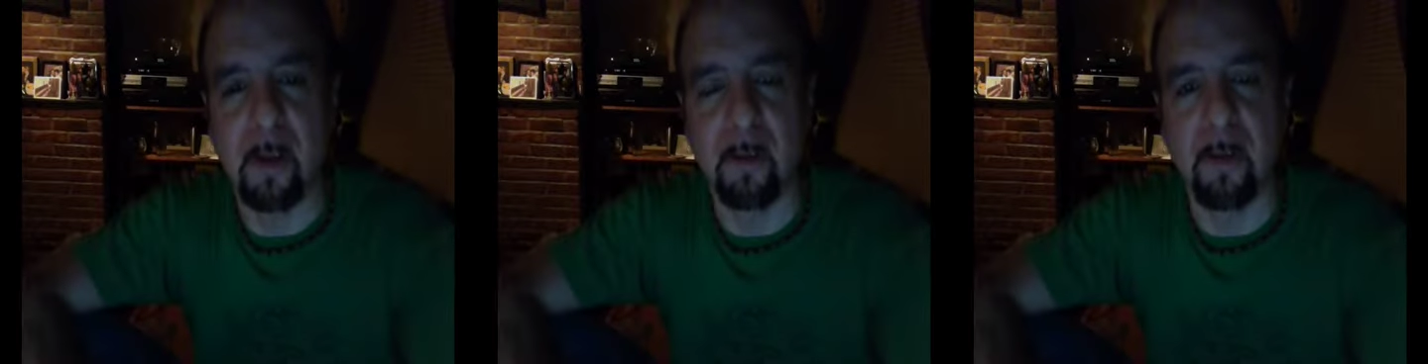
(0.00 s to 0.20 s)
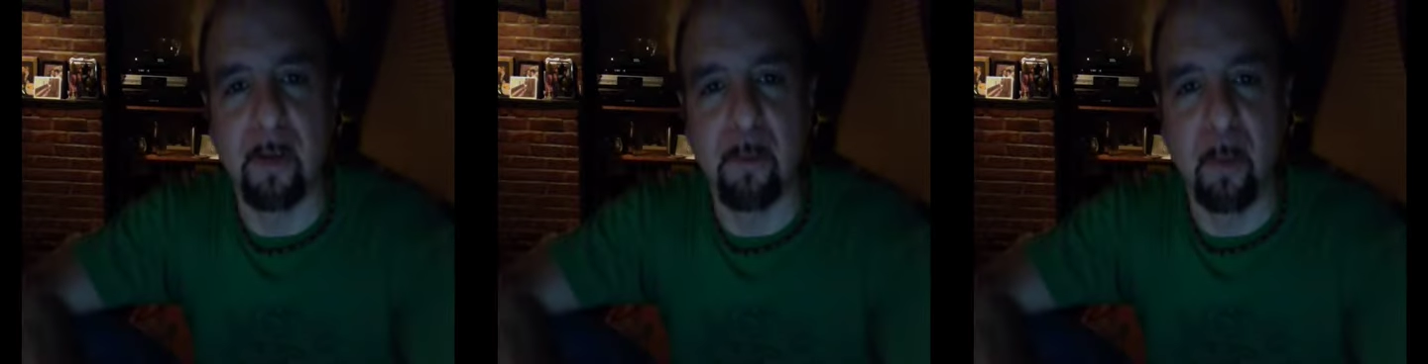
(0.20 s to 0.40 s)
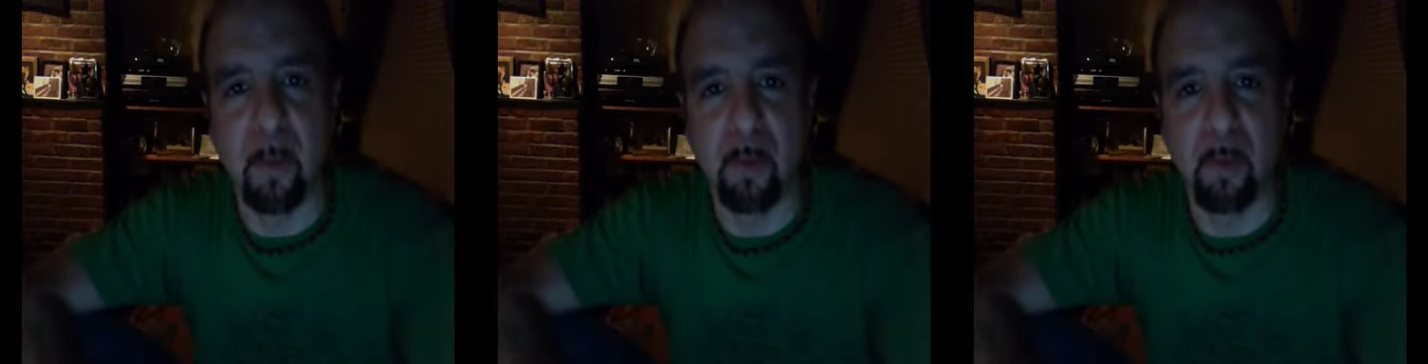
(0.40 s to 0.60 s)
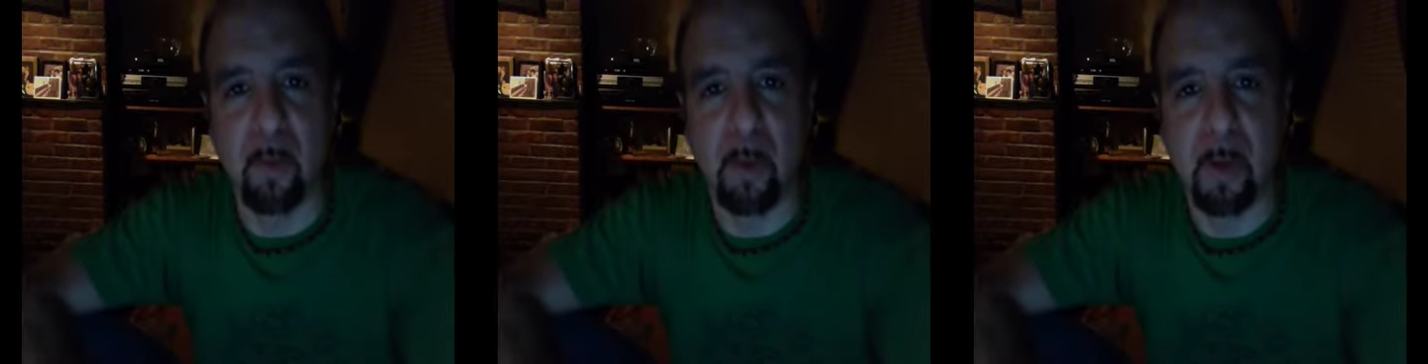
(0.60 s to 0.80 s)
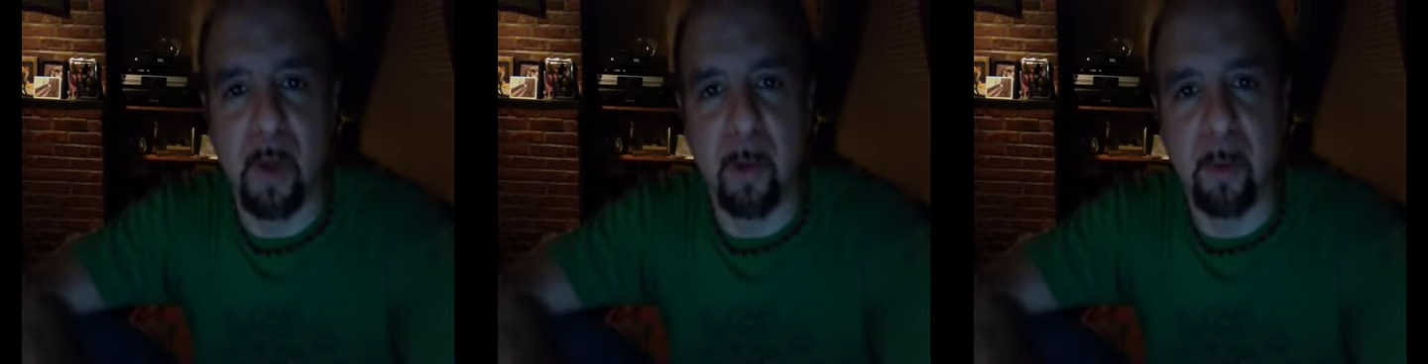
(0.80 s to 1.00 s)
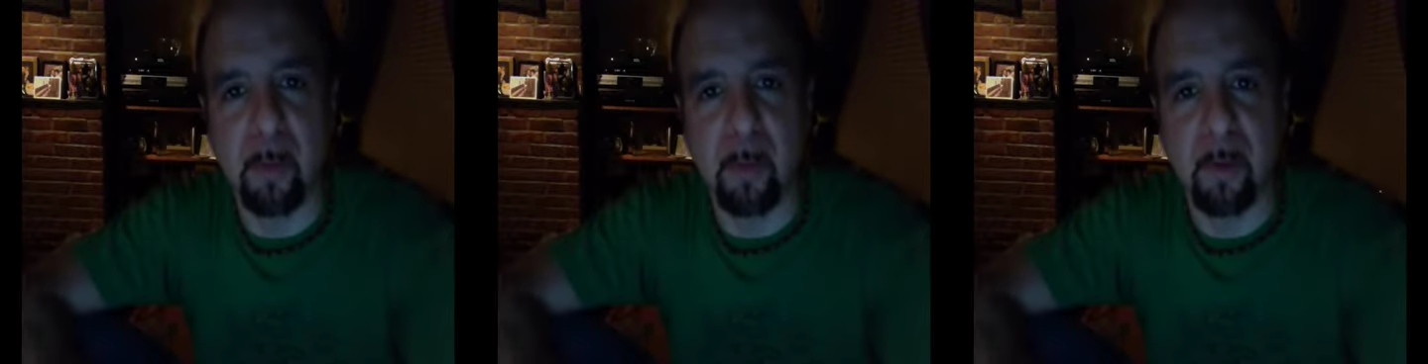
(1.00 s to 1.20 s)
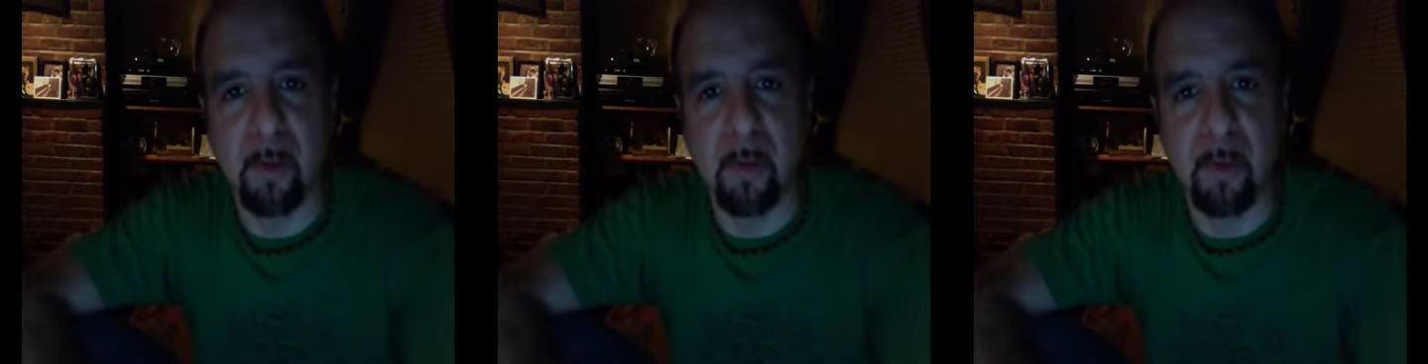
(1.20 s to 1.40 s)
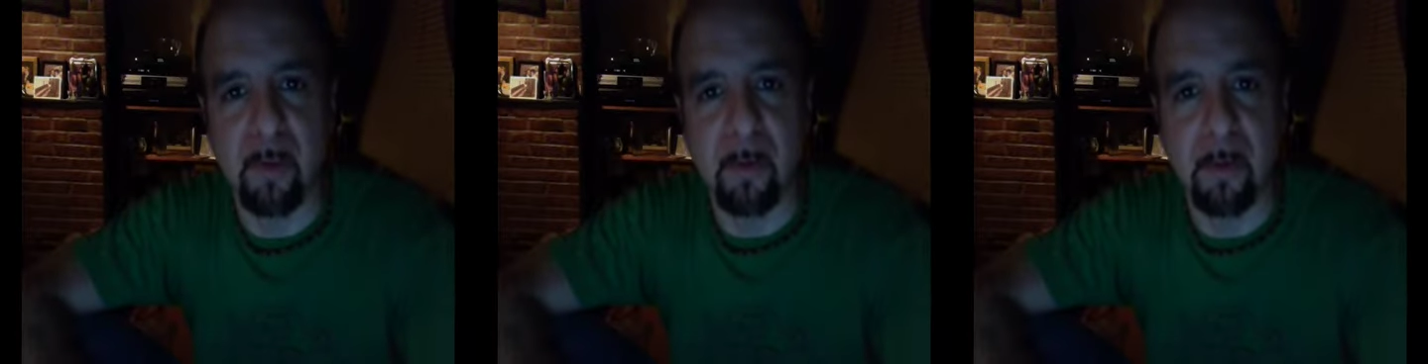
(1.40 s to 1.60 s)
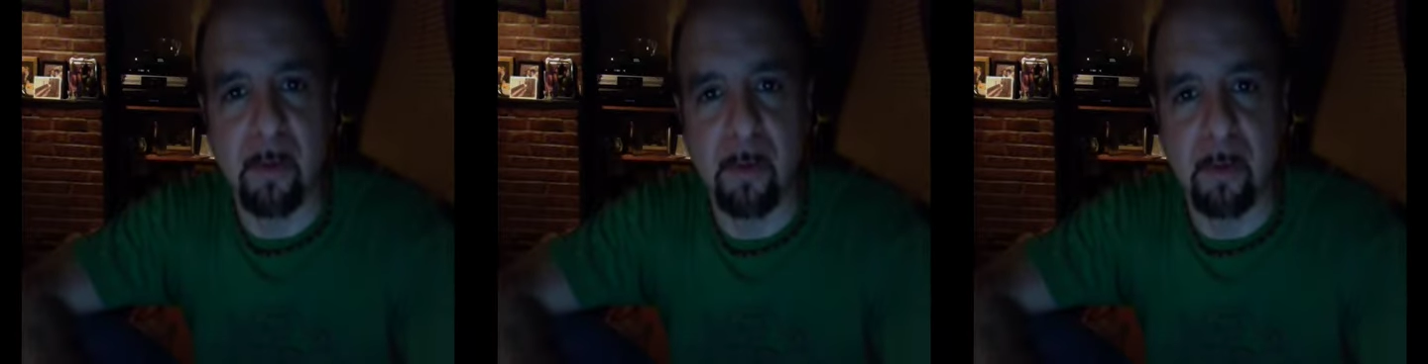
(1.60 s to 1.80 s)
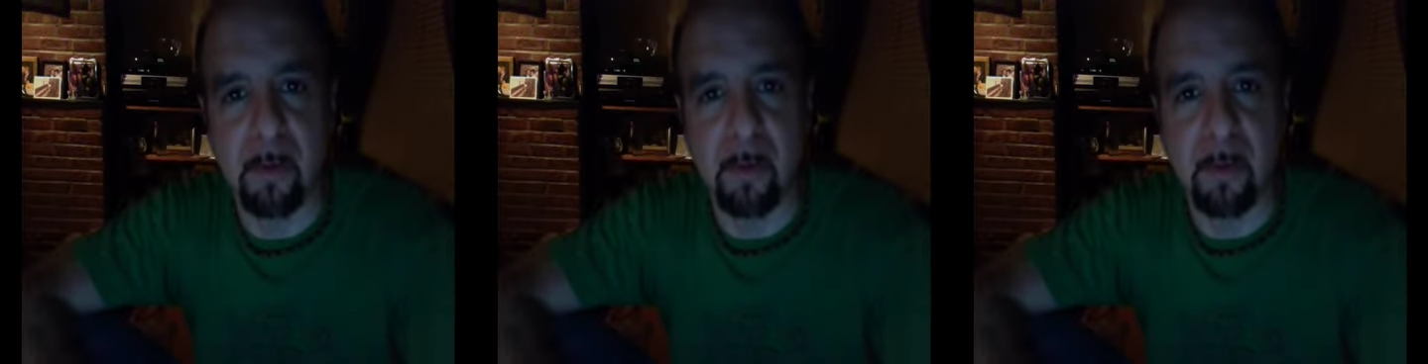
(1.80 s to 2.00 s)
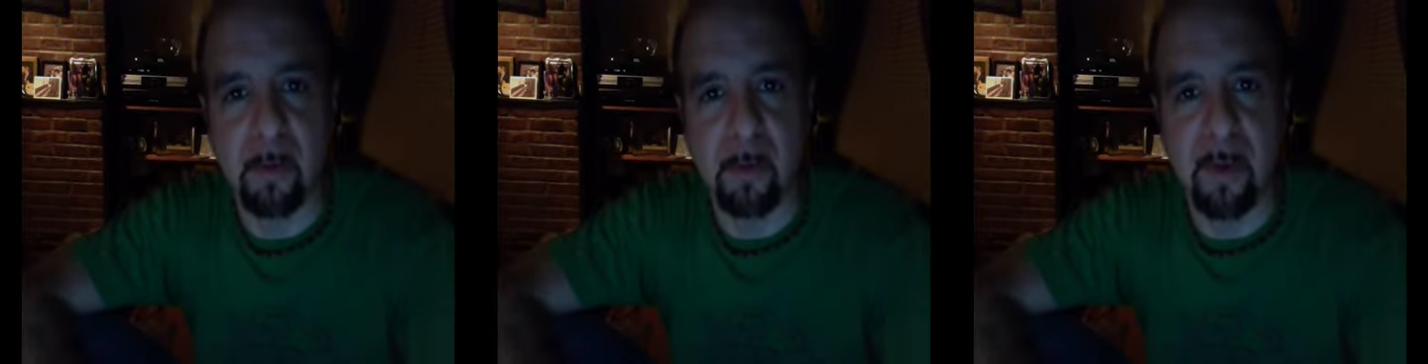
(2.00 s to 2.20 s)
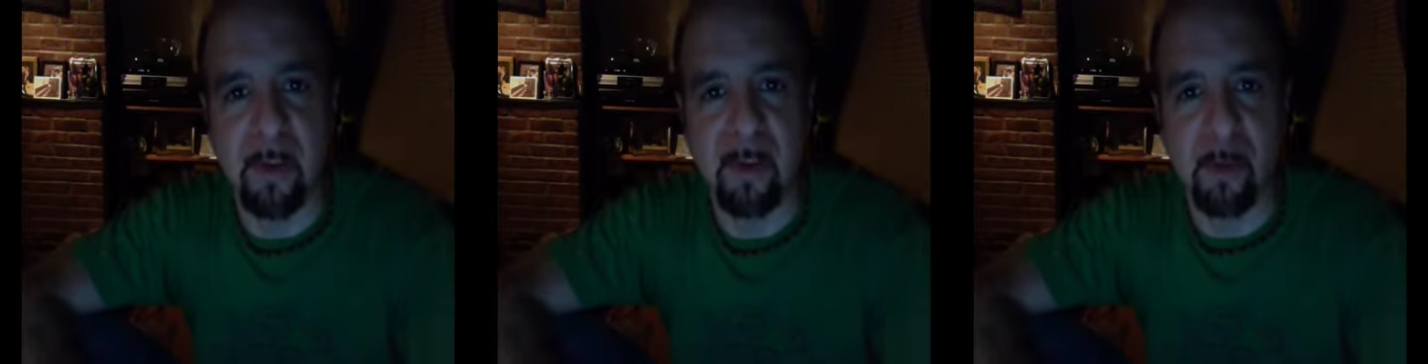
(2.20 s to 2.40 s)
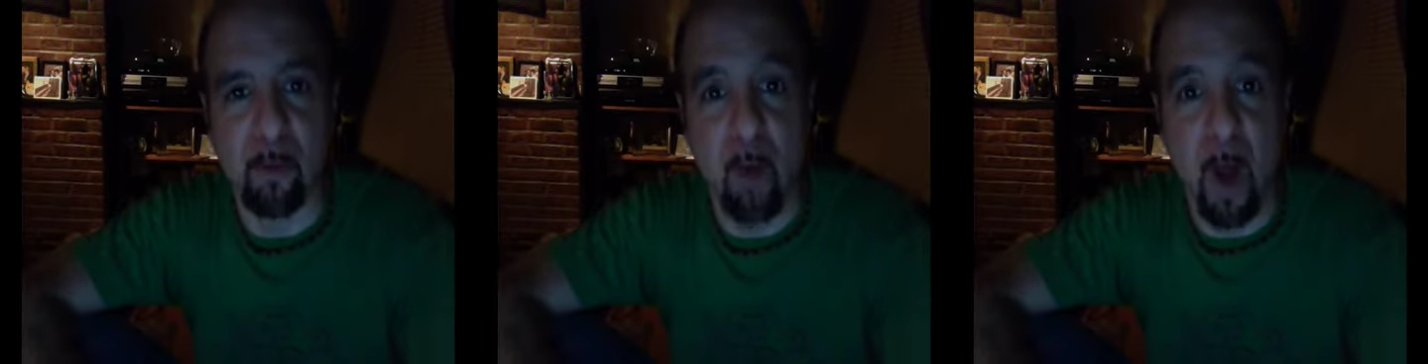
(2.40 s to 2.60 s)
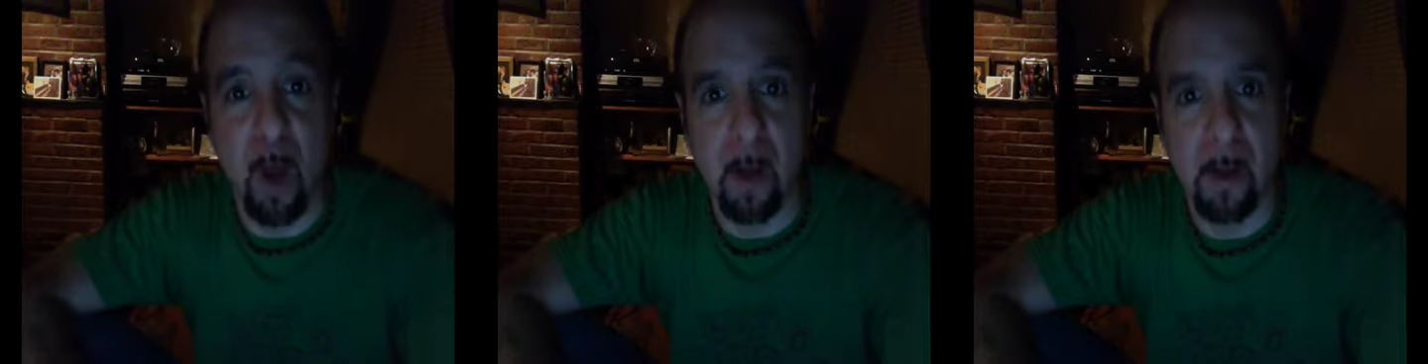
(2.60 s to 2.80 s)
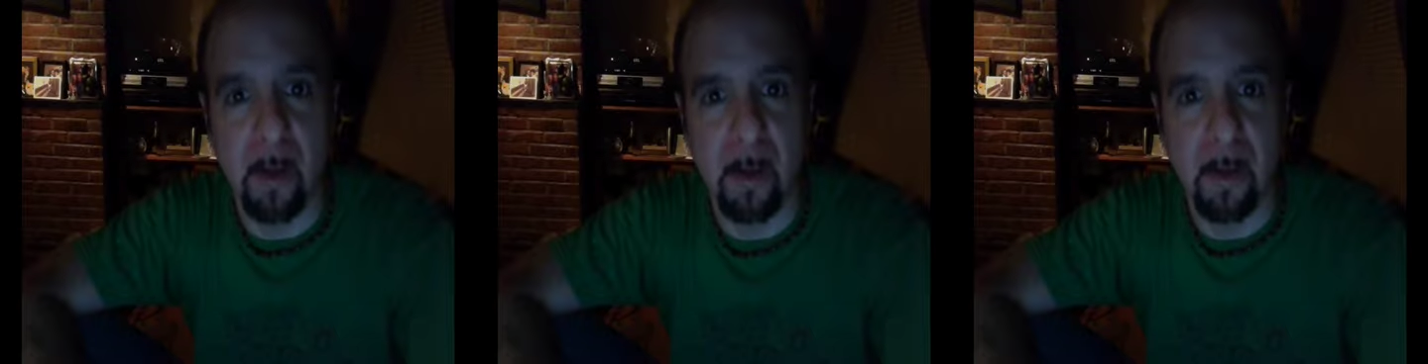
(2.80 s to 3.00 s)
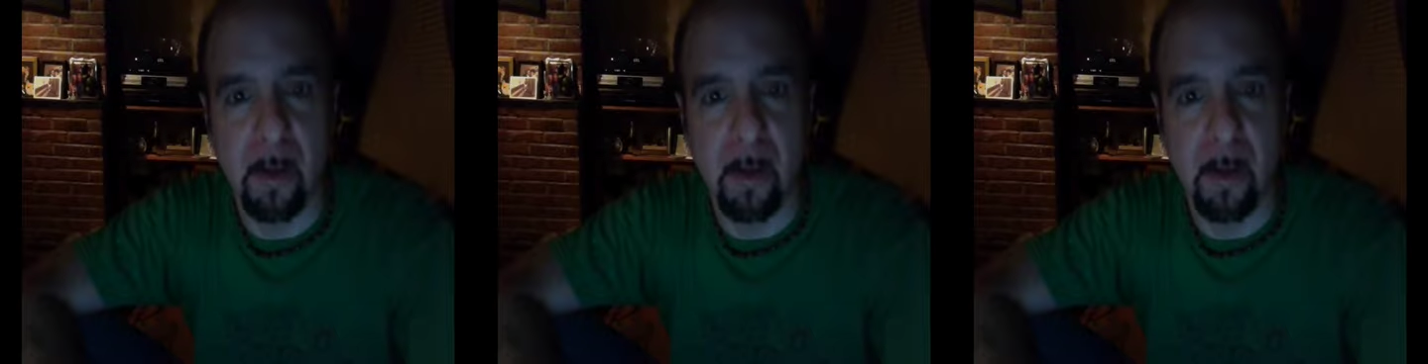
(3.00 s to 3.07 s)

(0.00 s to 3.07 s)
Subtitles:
loved most were comic books and classic rock.